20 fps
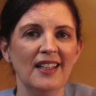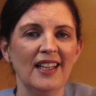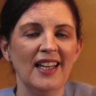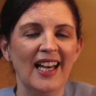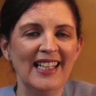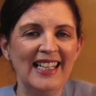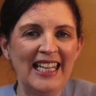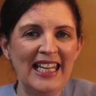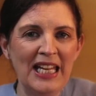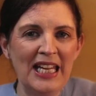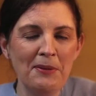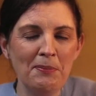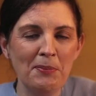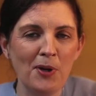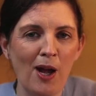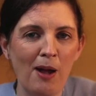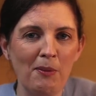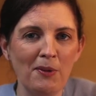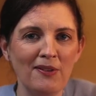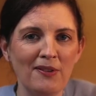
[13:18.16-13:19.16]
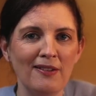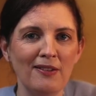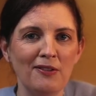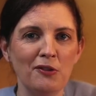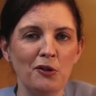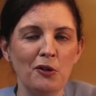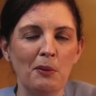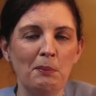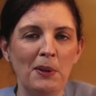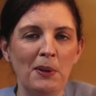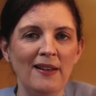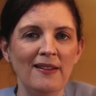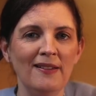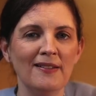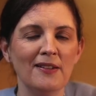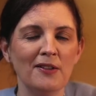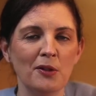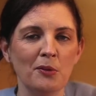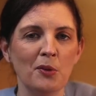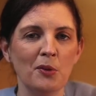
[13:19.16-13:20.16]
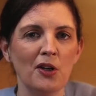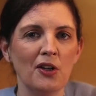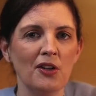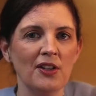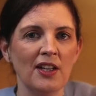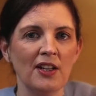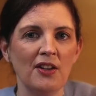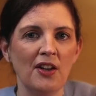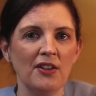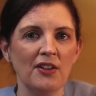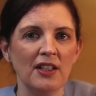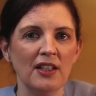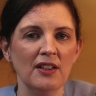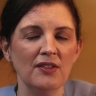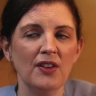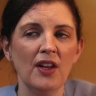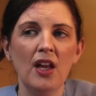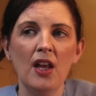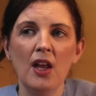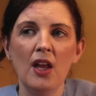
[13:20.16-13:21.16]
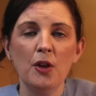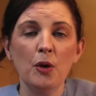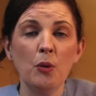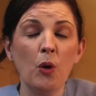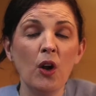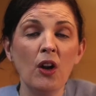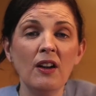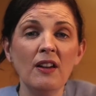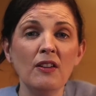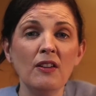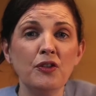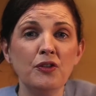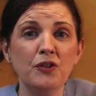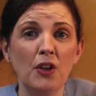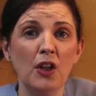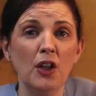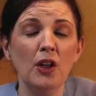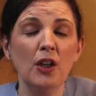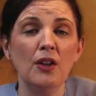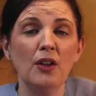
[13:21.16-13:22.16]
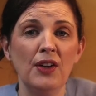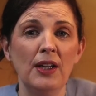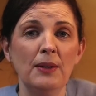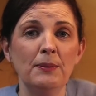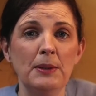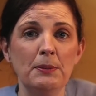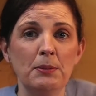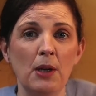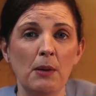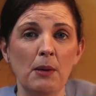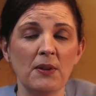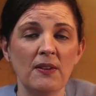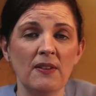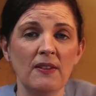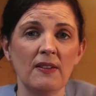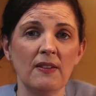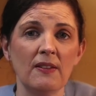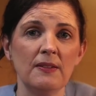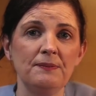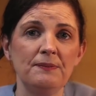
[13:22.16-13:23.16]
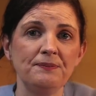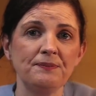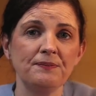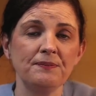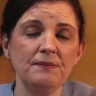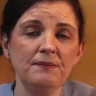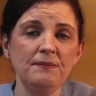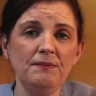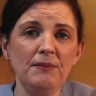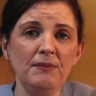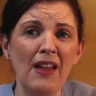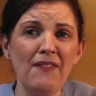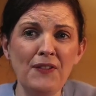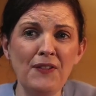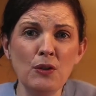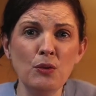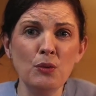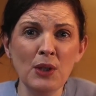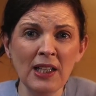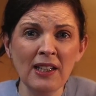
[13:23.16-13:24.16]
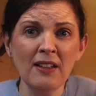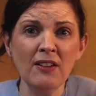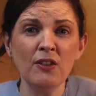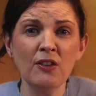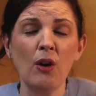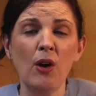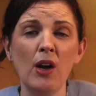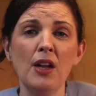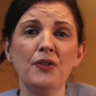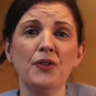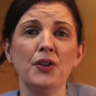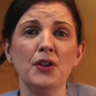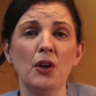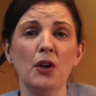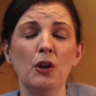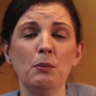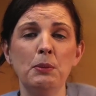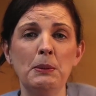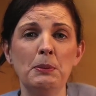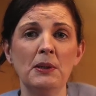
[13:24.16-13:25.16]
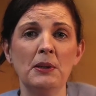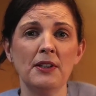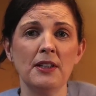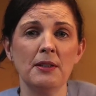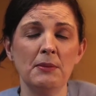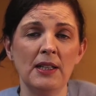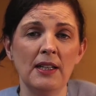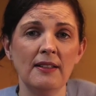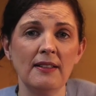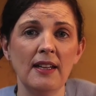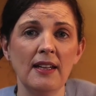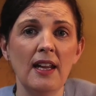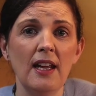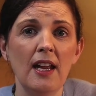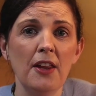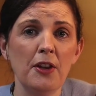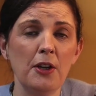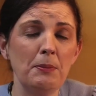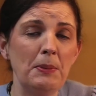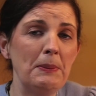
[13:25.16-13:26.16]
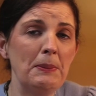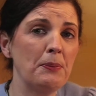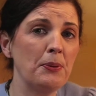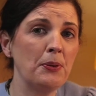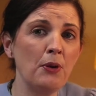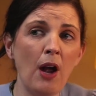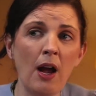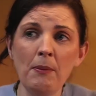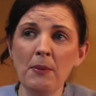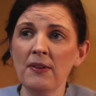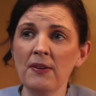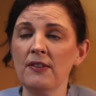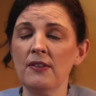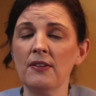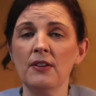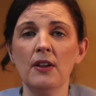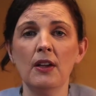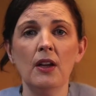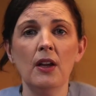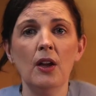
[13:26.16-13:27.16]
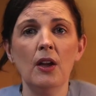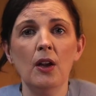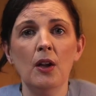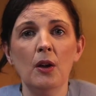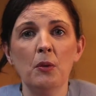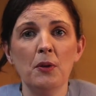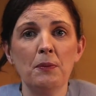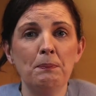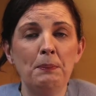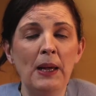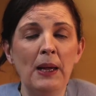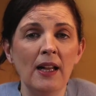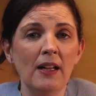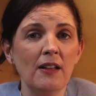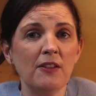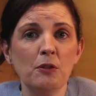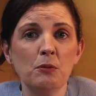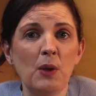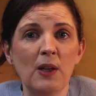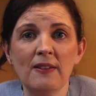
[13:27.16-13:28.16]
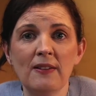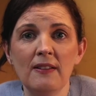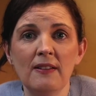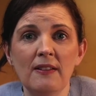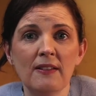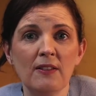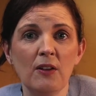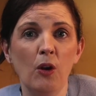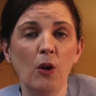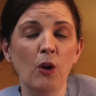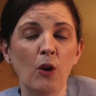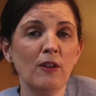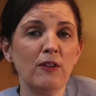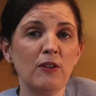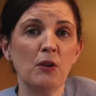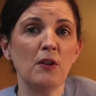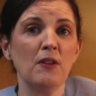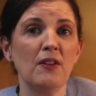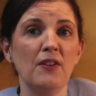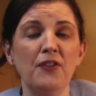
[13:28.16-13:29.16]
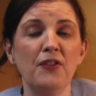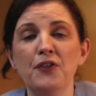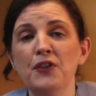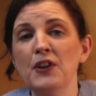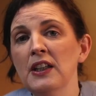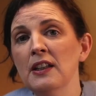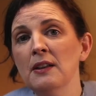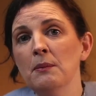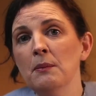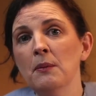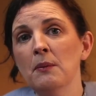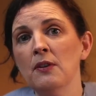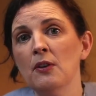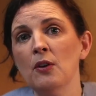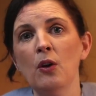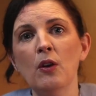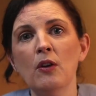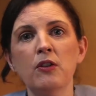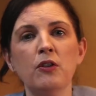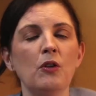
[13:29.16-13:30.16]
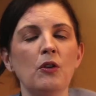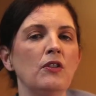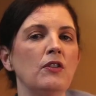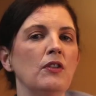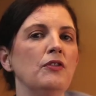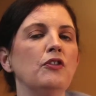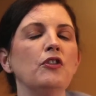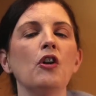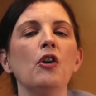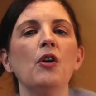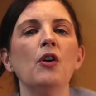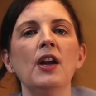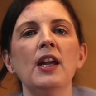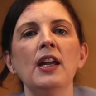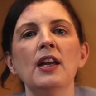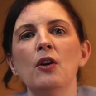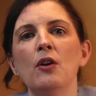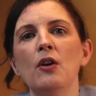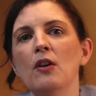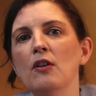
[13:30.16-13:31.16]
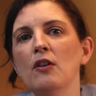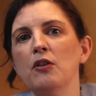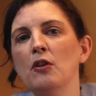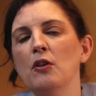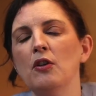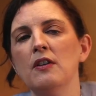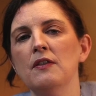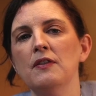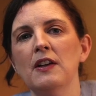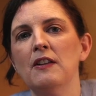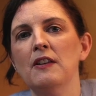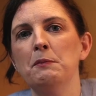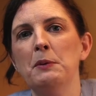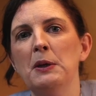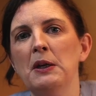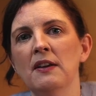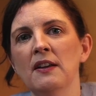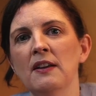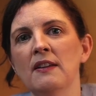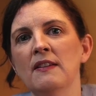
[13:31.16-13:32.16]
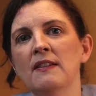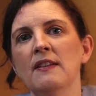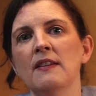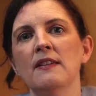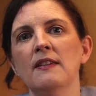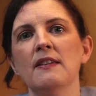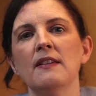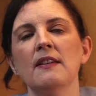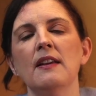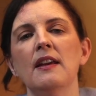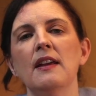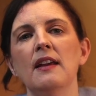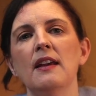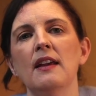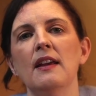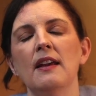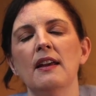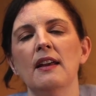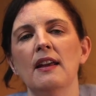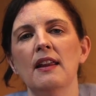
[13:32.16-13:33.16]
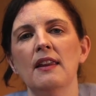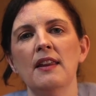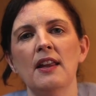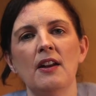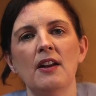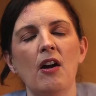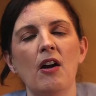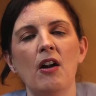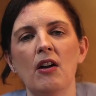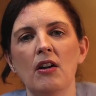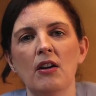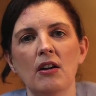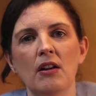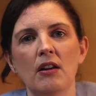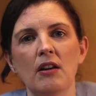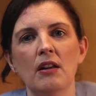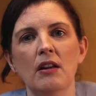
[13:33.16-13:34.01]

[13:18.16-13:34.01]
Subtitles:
And He promises you a peace that the world cannot give. The world is full of empty promises. I feel really sorry for young people at the minute that are being promised with bells and whistles all sorts of freedoms and all sorts of joy and all sorts of experiences that are